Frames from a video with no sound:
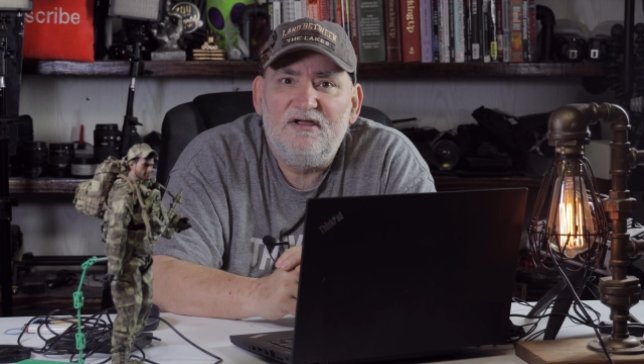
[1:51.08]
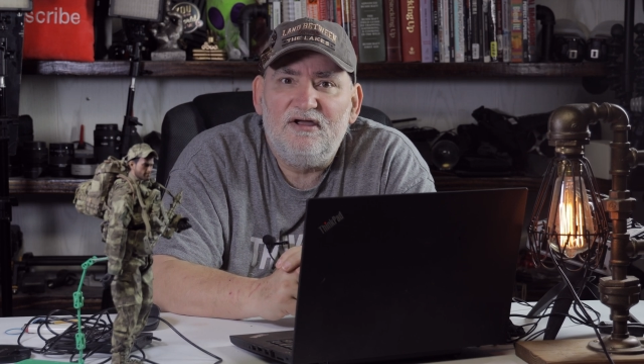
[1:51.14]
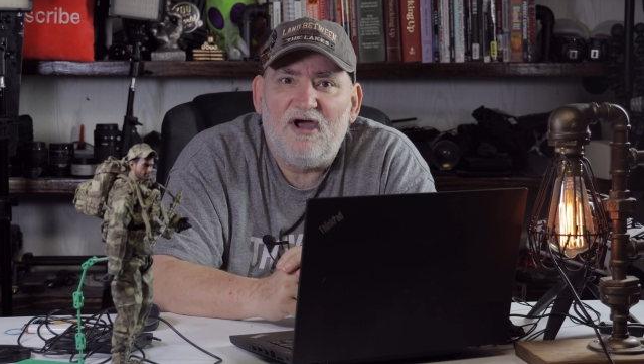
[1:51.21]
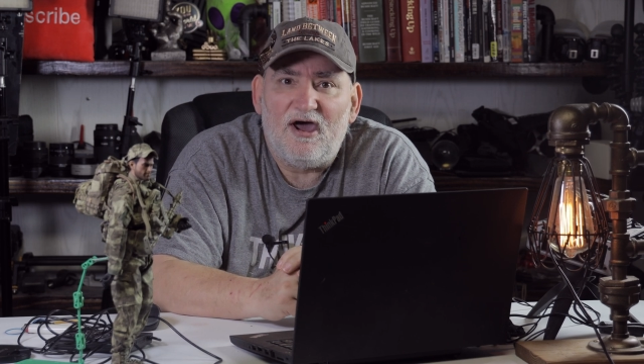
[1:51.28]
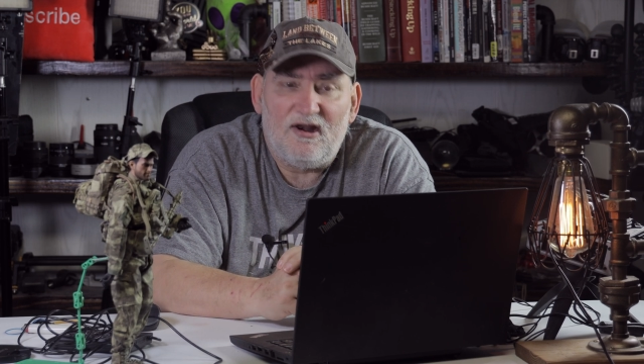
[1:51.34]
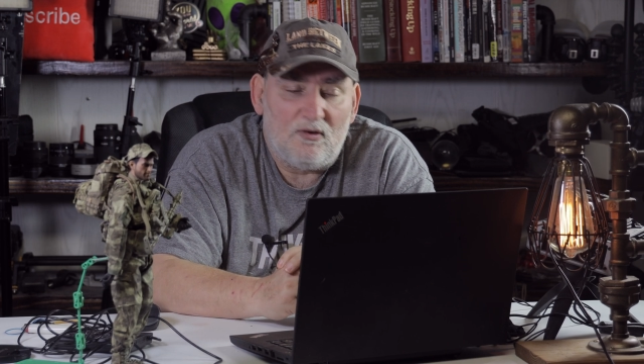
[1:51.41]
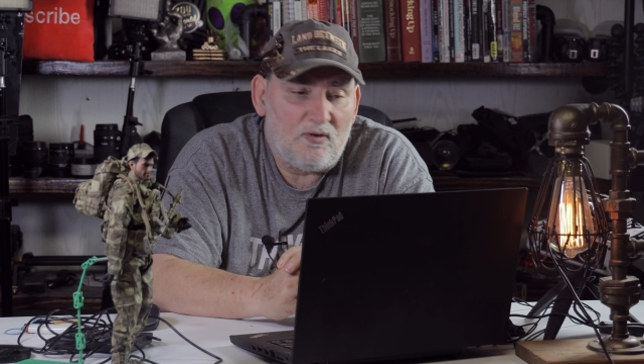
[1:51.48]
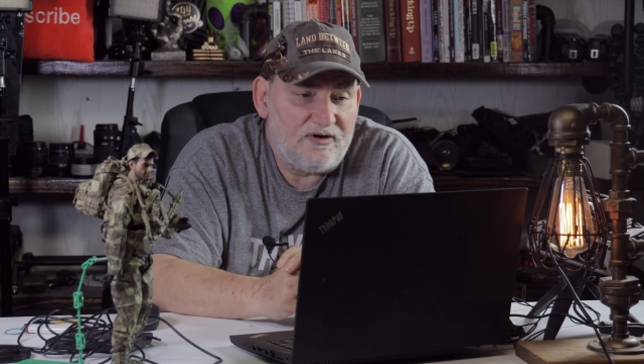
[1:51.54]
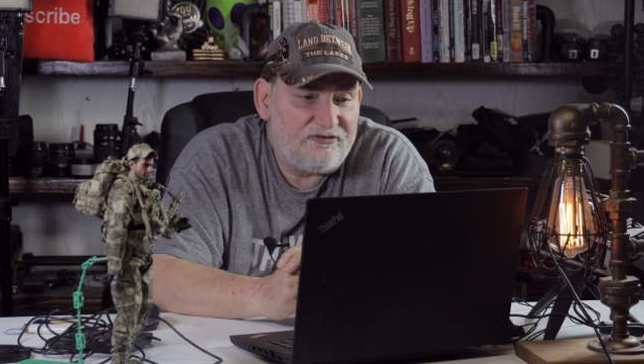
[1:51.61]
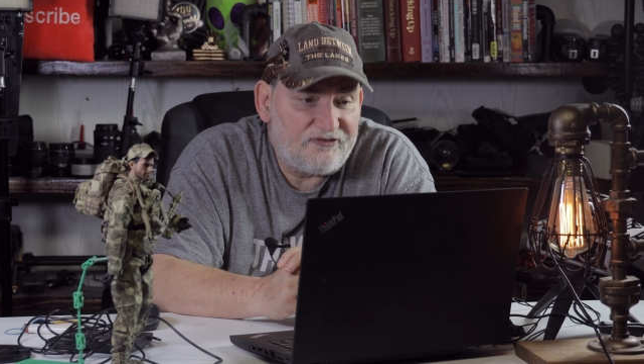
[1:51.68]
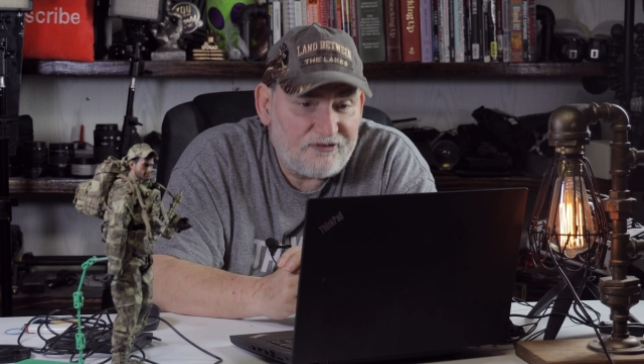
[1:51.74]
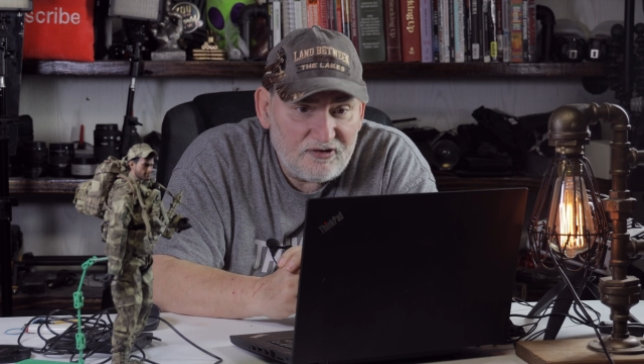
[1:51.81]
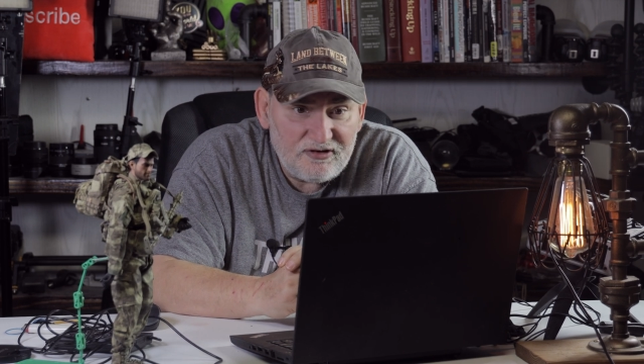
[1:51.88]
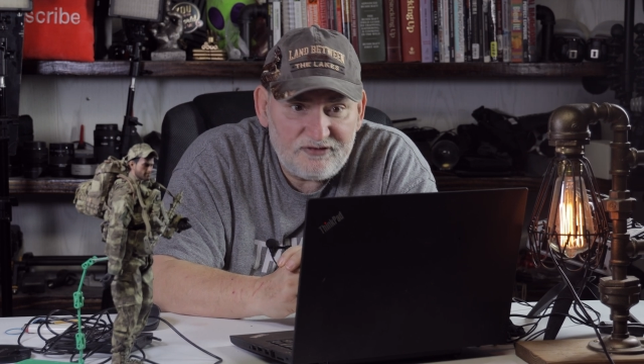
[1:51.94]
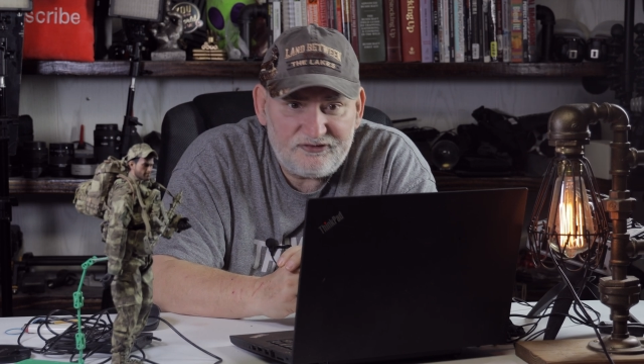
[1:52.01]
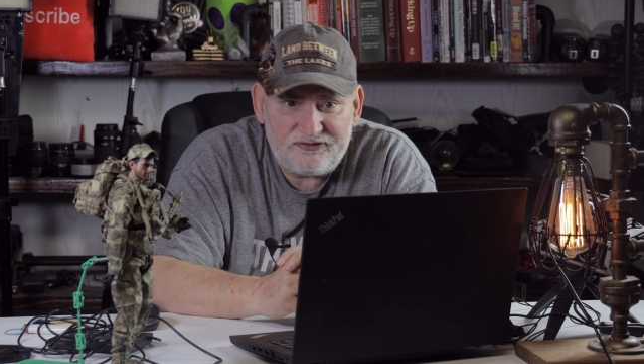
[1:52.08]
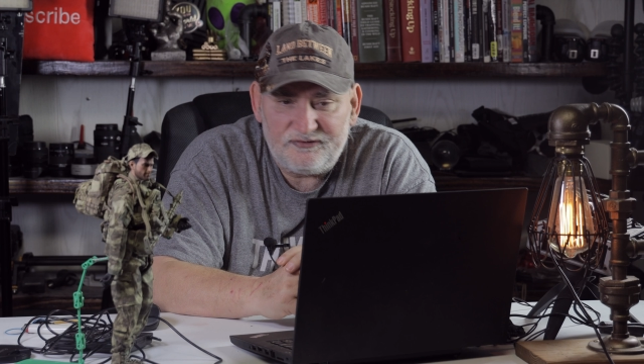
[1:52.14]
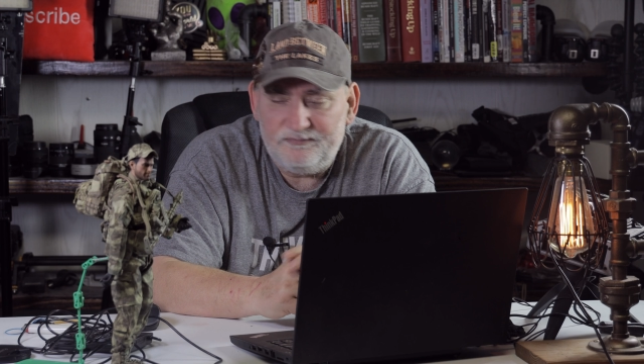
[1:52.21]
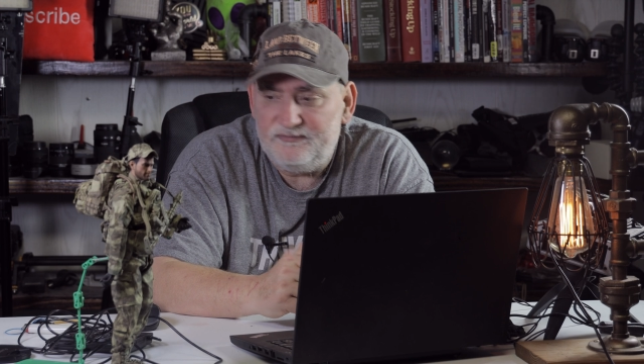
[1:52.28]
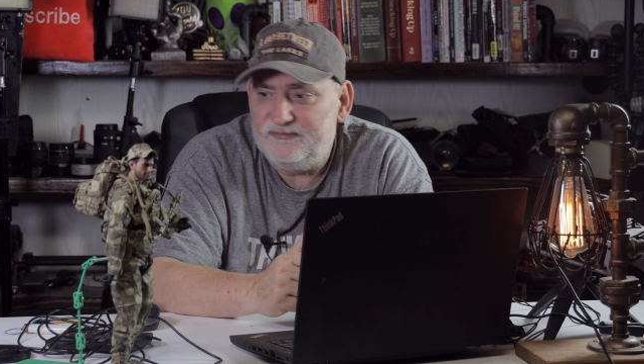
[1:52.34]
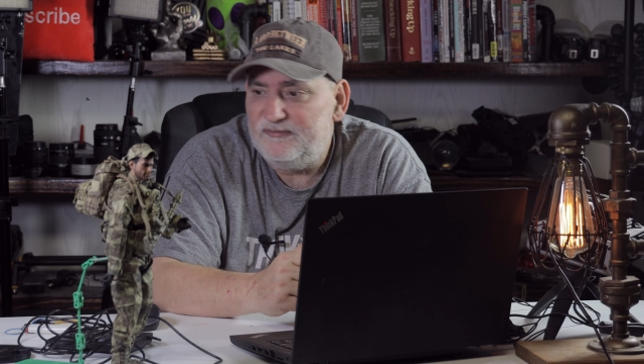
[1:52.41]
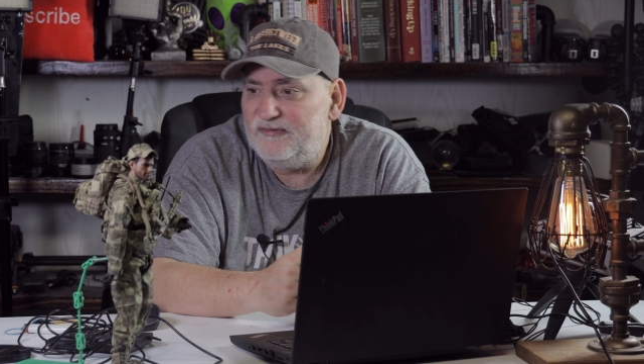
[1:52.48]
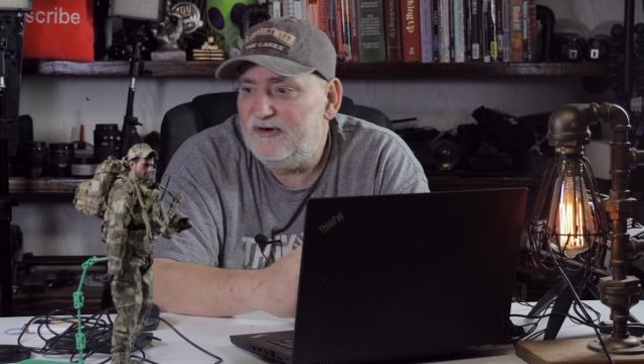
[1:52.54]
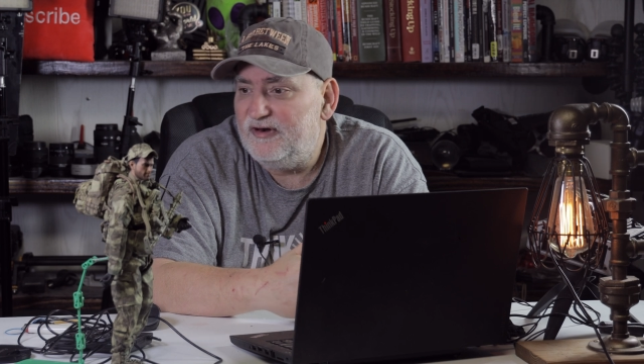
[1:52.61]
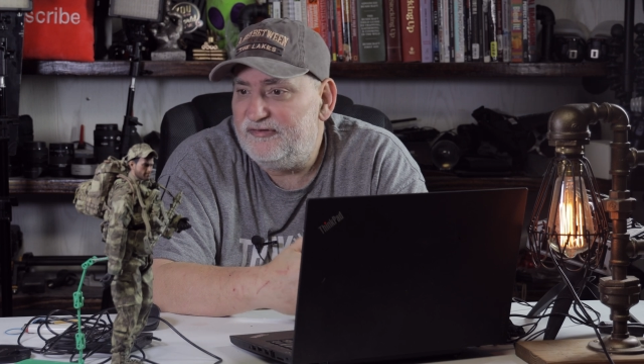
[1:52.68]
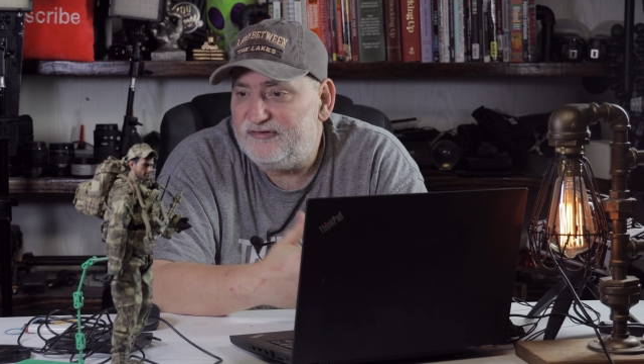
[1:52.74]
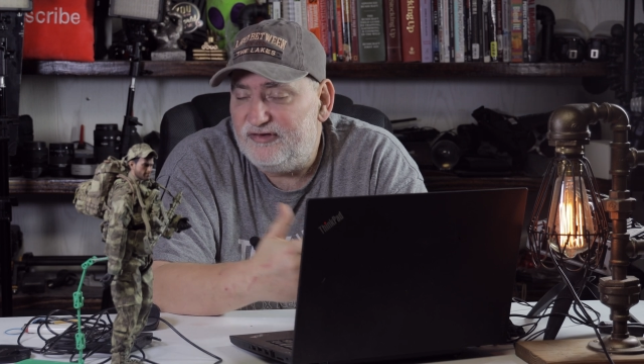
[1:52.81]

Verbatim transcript: I don't want to search and it's